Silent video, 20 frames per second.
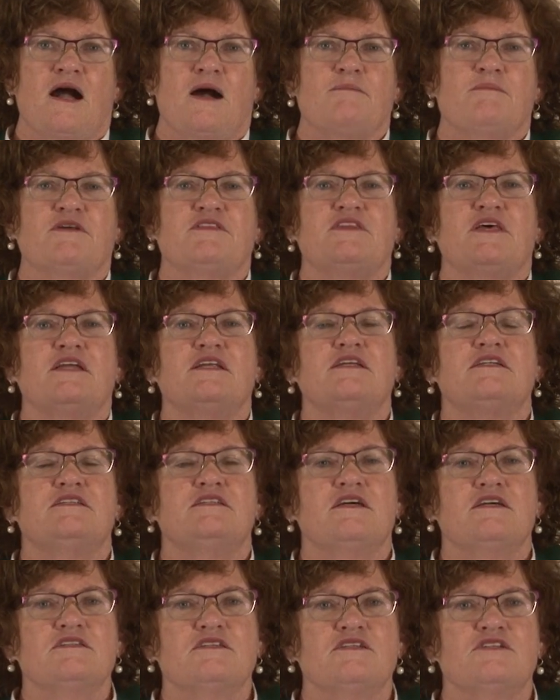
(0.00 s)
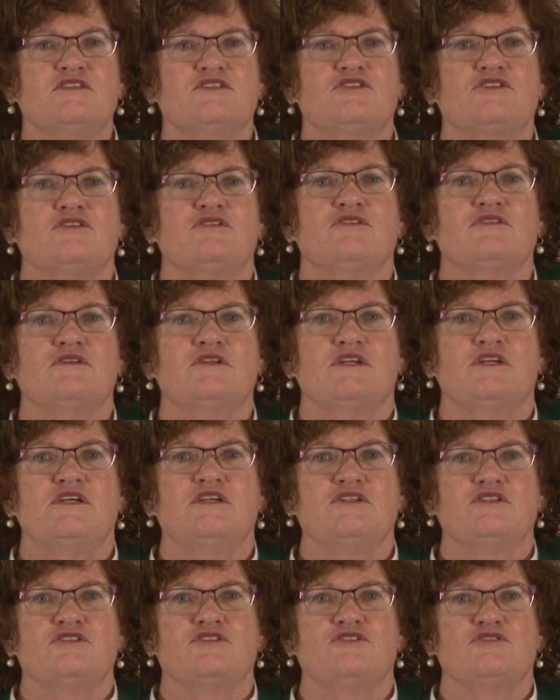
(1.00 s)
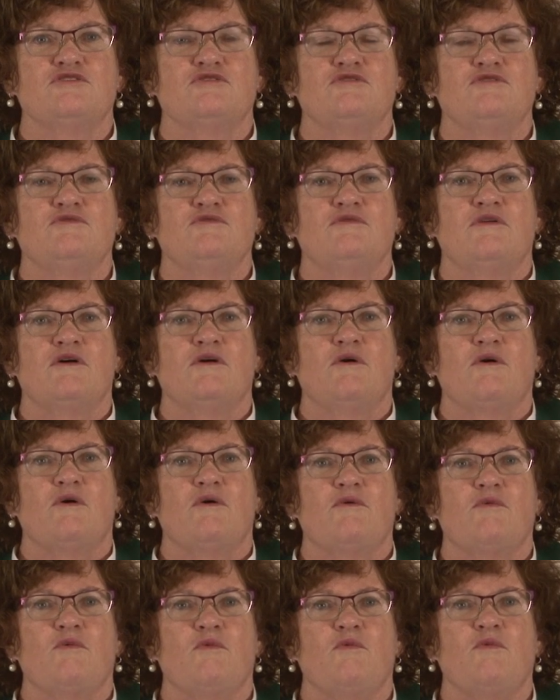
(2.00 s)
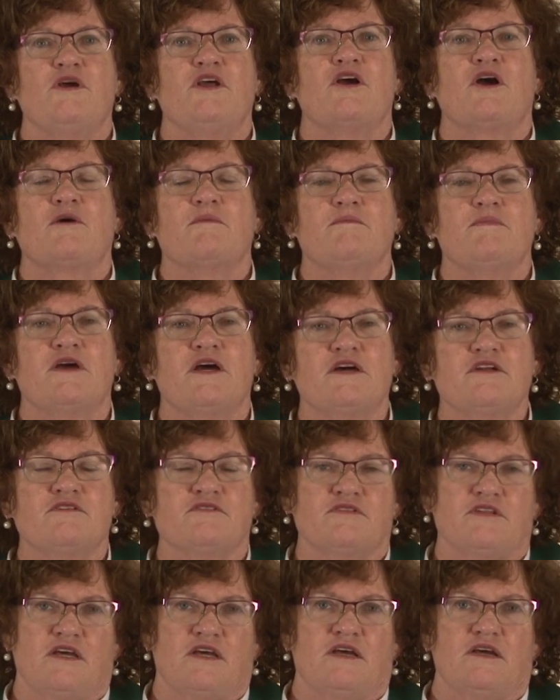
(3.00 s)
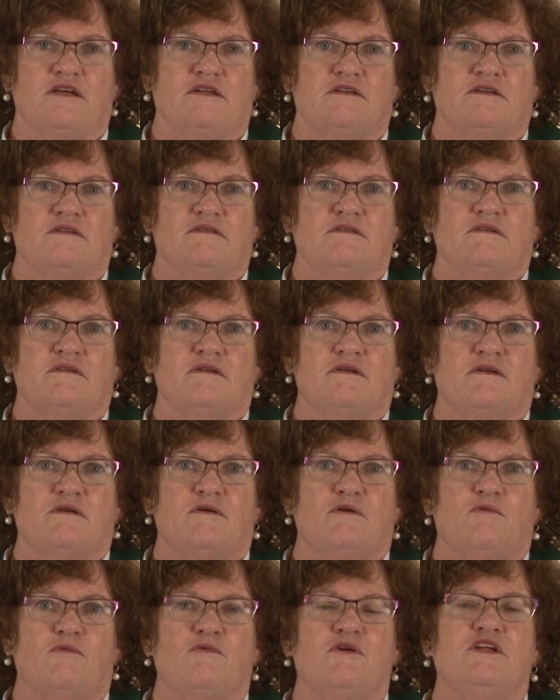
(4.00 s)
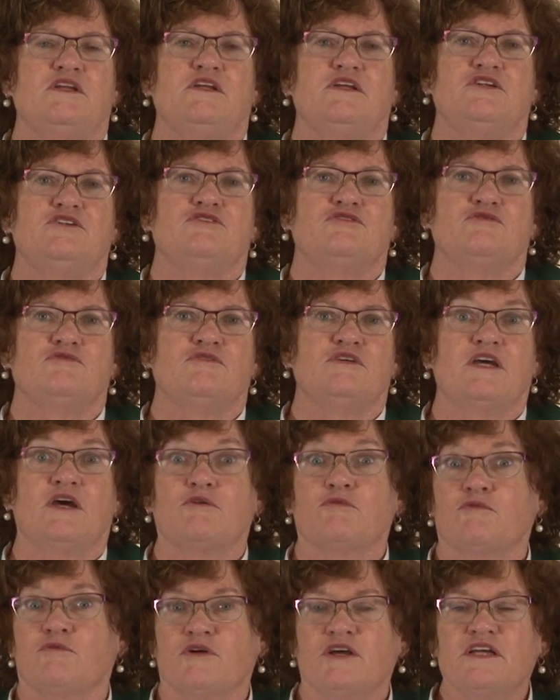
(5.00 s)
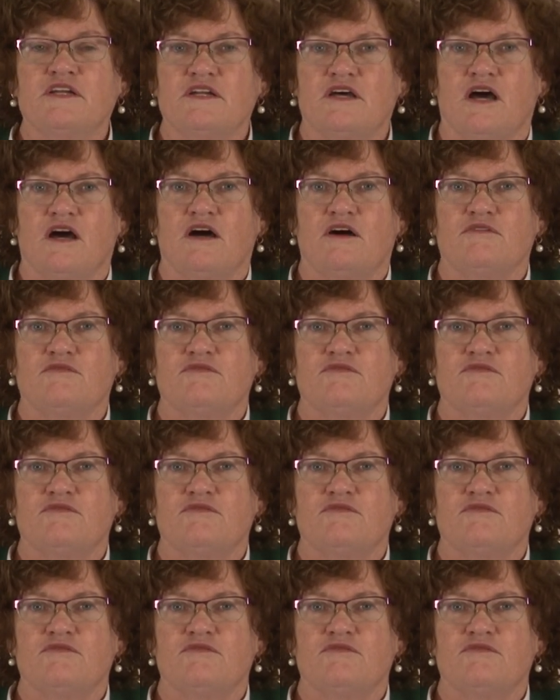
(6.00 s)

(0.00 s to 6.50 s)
But that it doesn't turn into we are better than. We need to get rid of.